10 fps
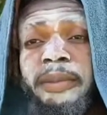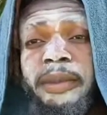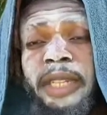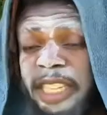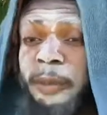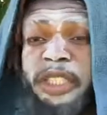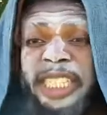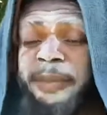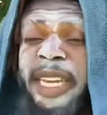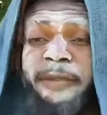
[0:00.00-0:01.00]
As much as
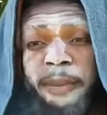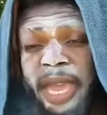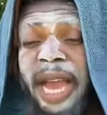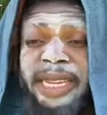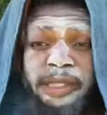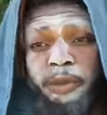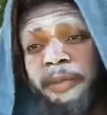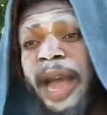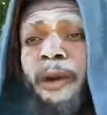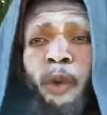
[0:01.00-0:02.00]
me never be honest with
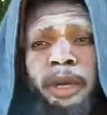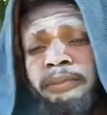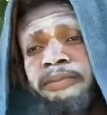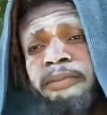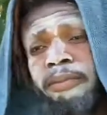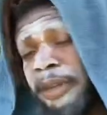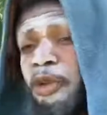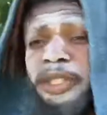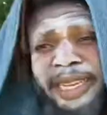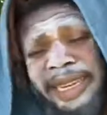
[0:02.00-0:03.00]
my own, me be
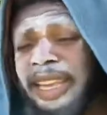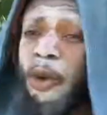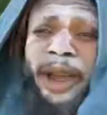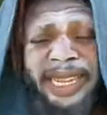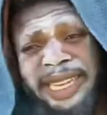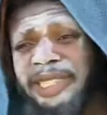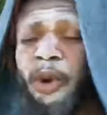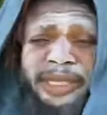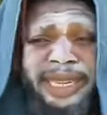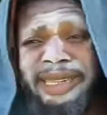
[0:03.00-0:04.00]
under the quiet and don't
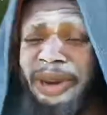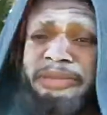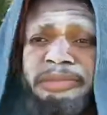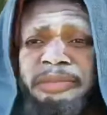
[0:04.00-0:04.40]
tell nothing.